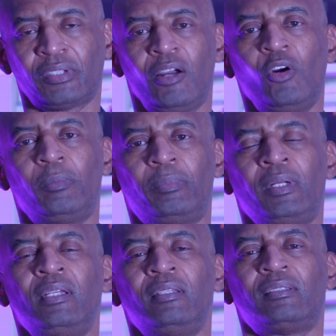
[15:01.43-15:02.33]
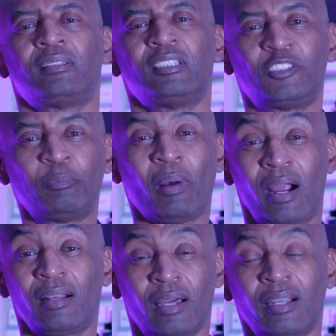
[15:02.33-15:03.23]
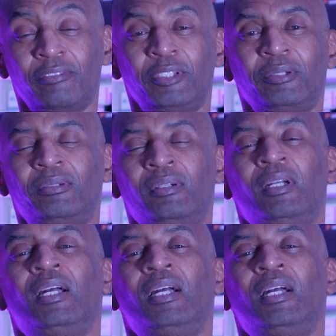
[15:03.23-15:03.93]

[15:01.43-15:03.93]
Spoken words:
I hope this has inspired a lot of you.